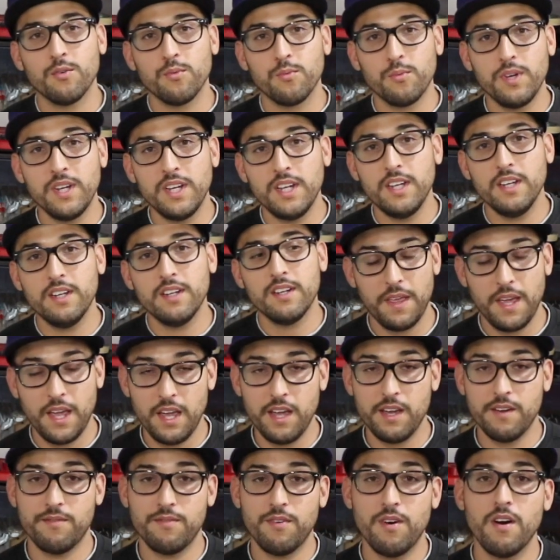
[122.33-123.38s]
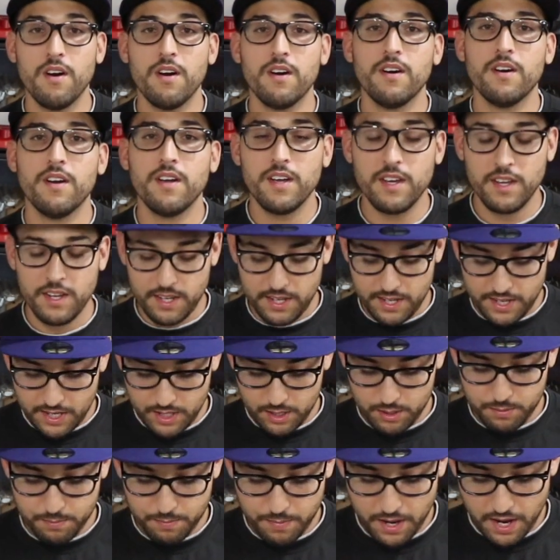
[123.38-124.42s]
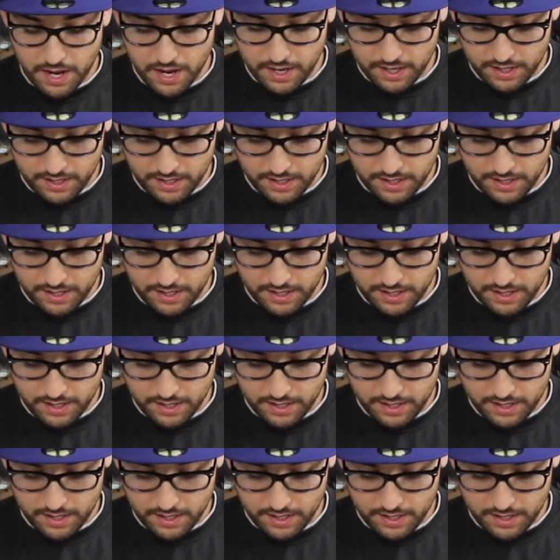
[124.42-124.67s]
read AFR is by